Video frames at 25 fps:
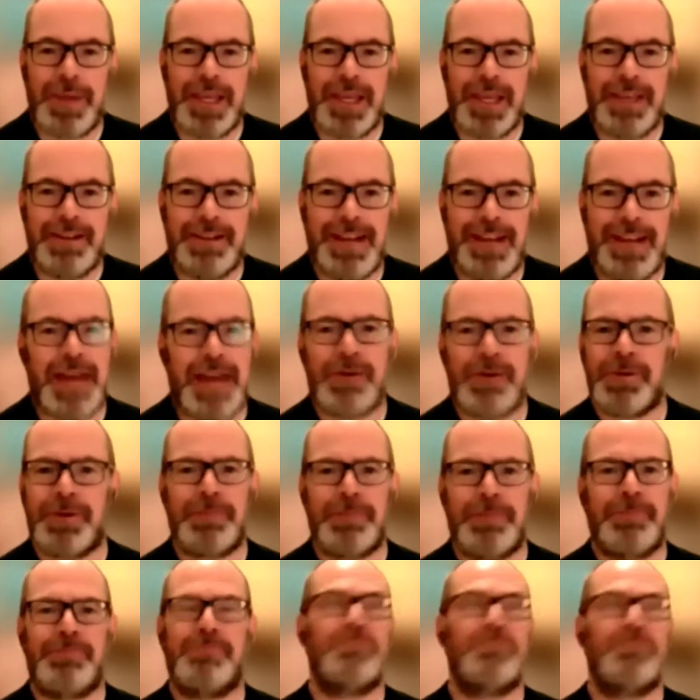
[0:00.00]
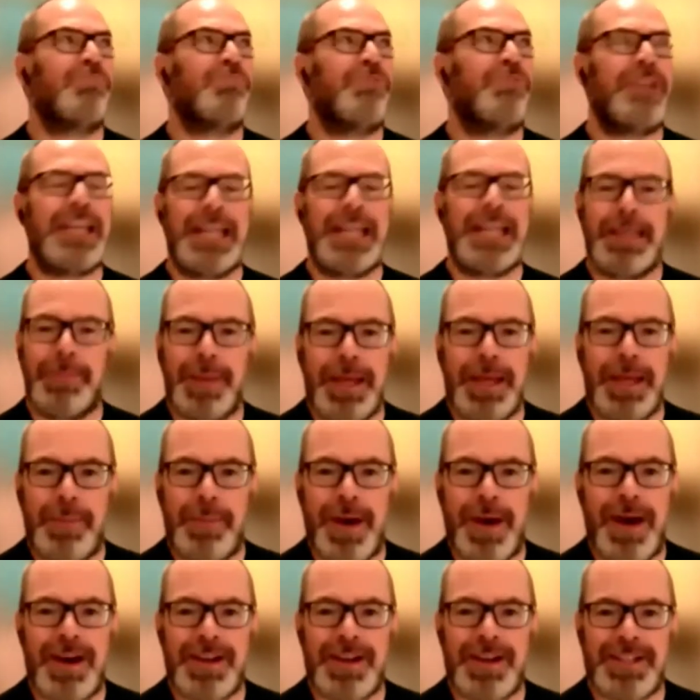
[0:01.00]
in and held a really big
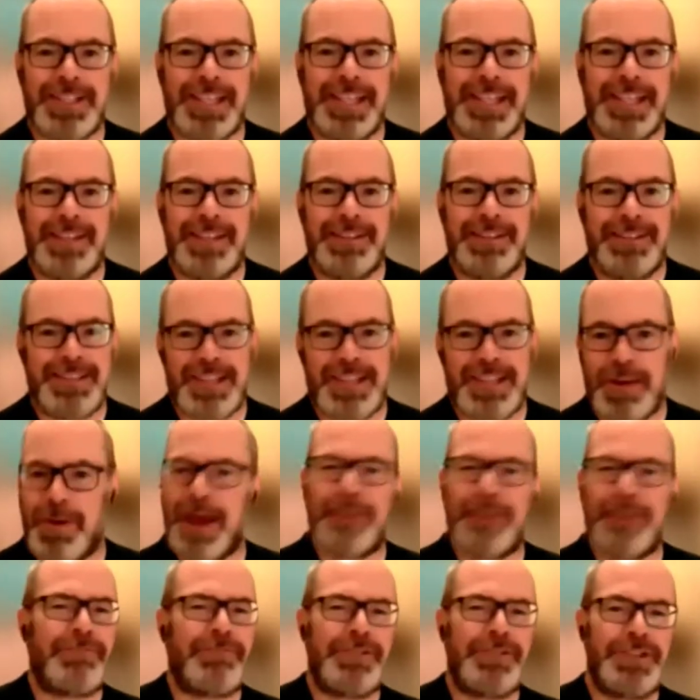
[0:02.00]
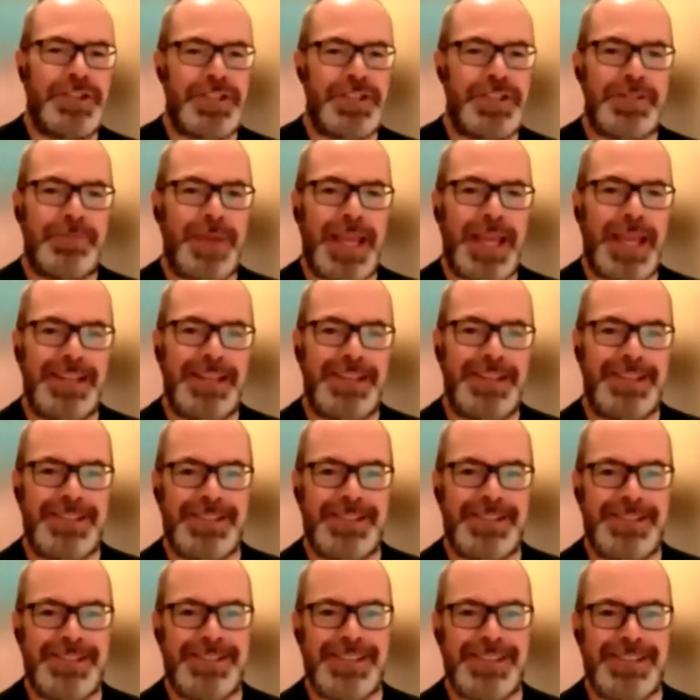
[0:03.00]
party, and so average spend
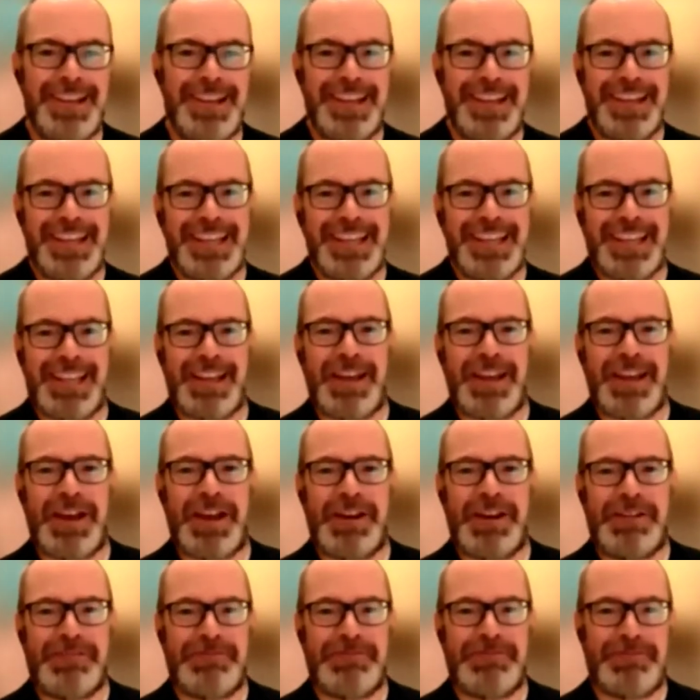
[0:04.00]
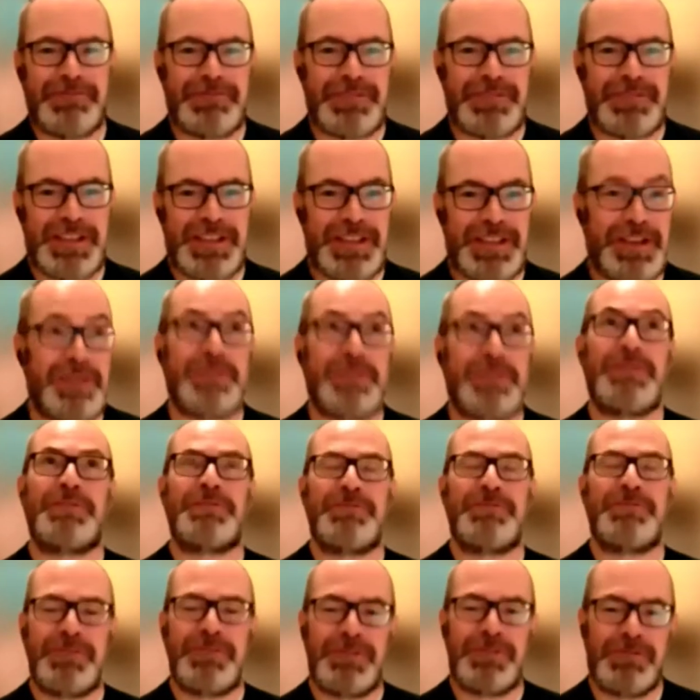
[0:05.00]
has gone
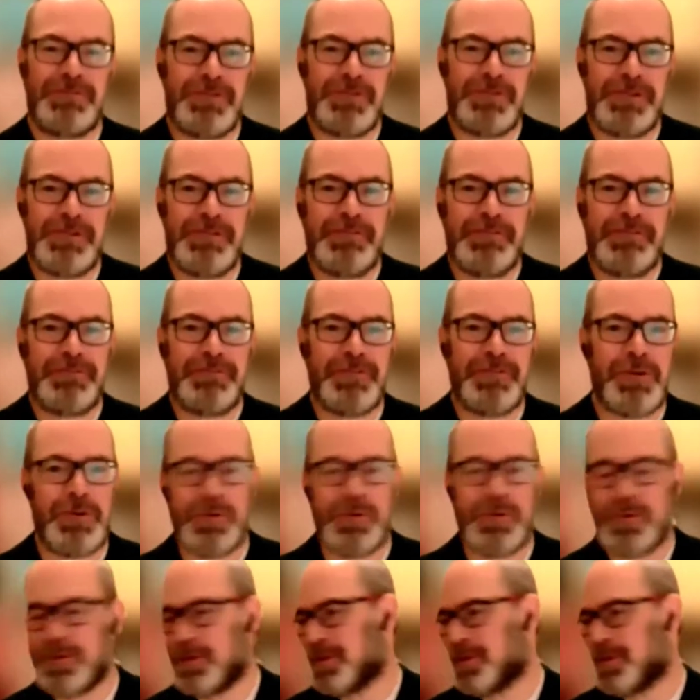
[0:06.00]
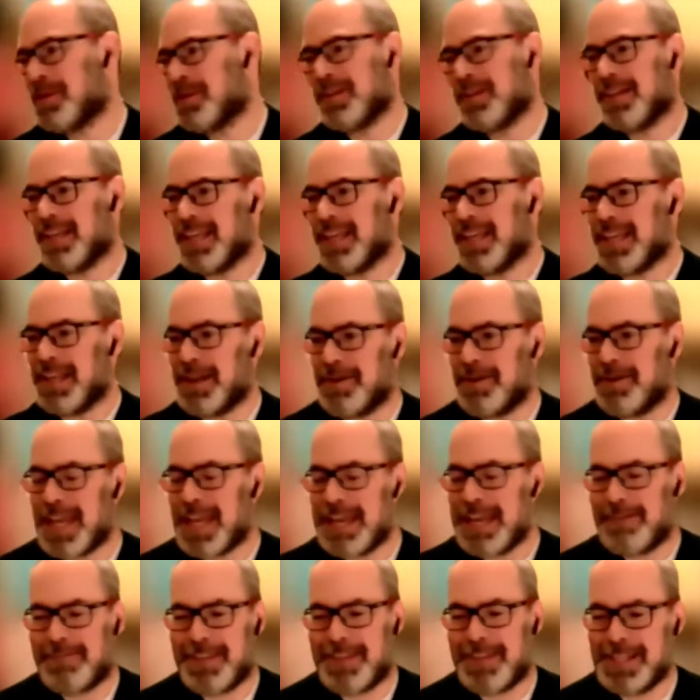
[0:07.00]
through the roof, or
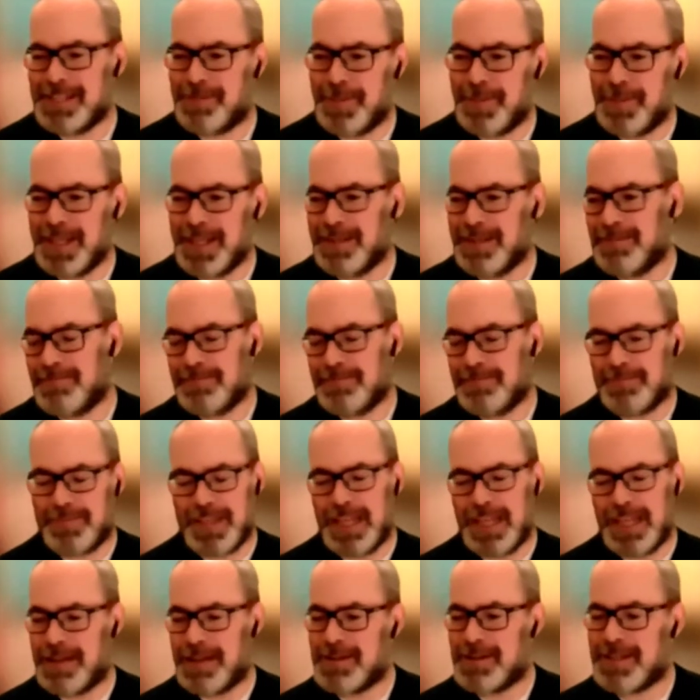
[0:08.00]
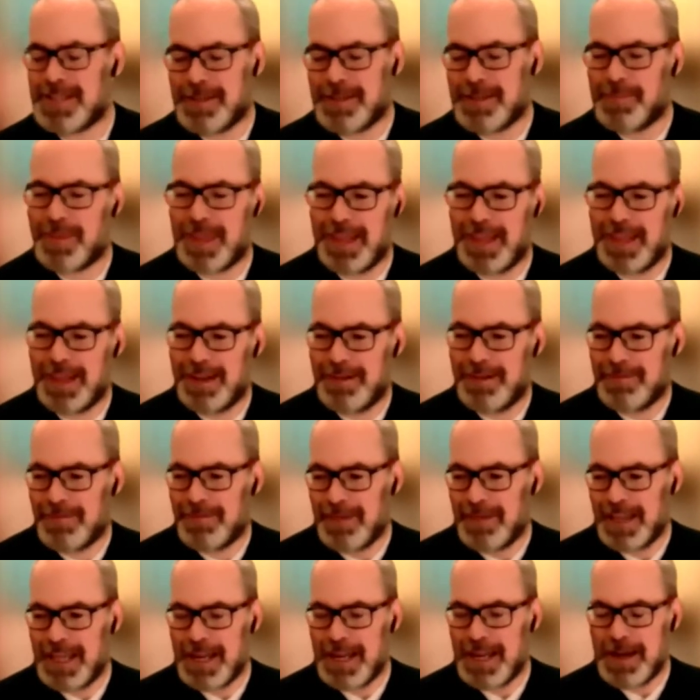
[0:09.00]
if there's been something
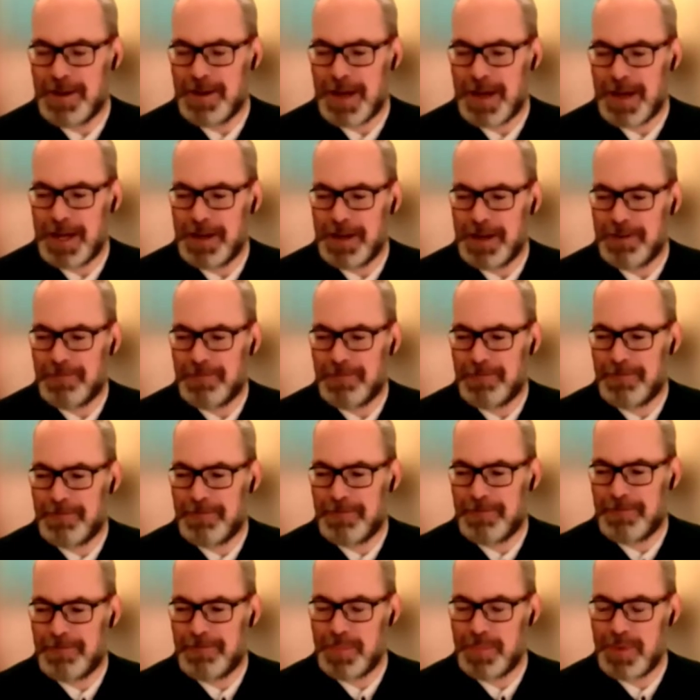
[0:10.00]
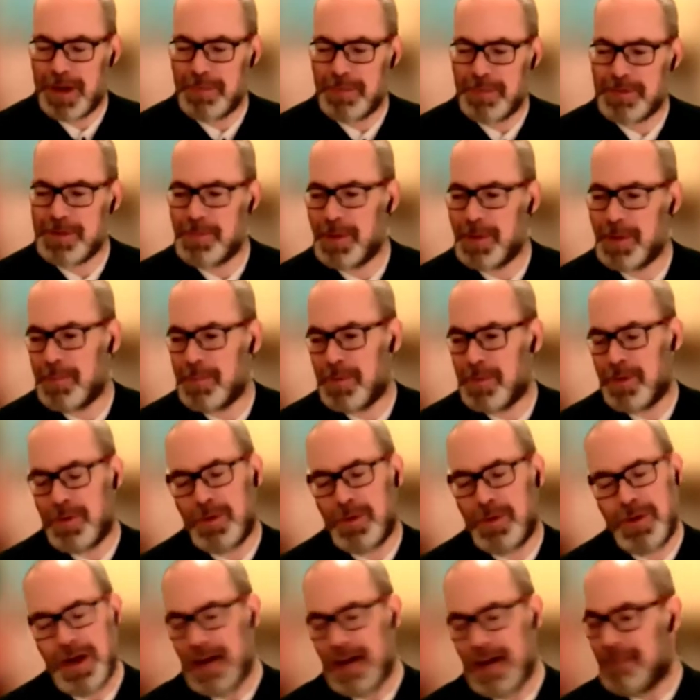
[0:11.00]
perhaps a bit
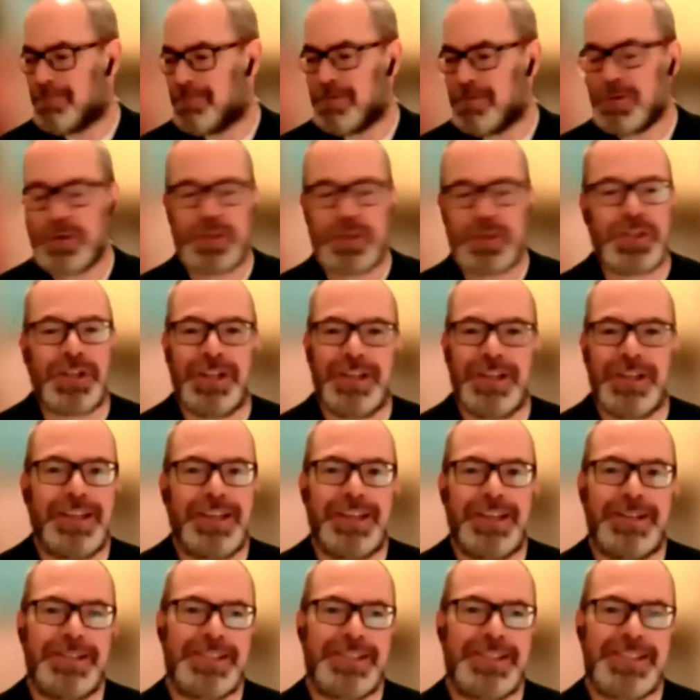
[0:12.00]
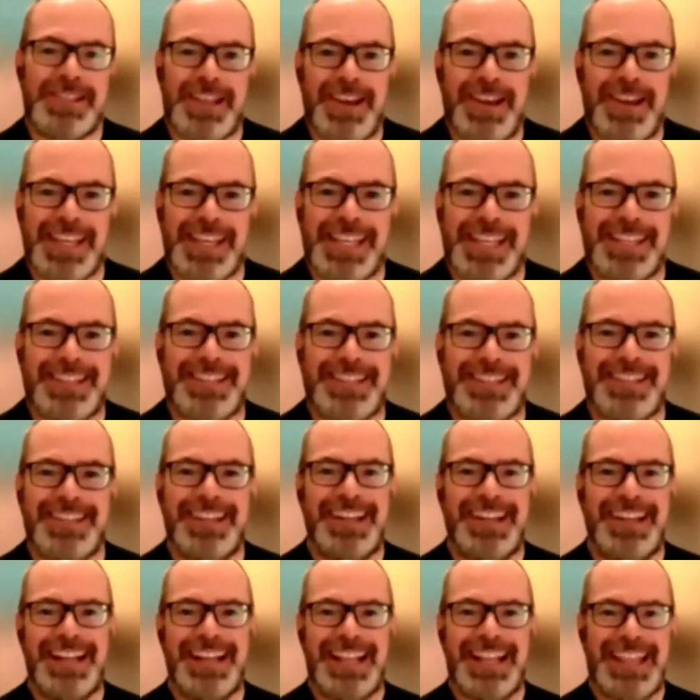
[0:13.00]
more unfortunate at a site,
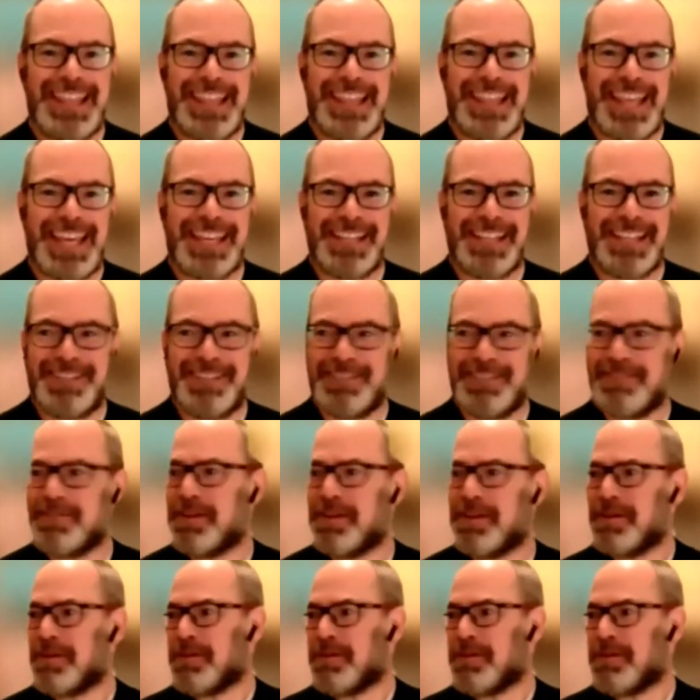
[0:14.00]
then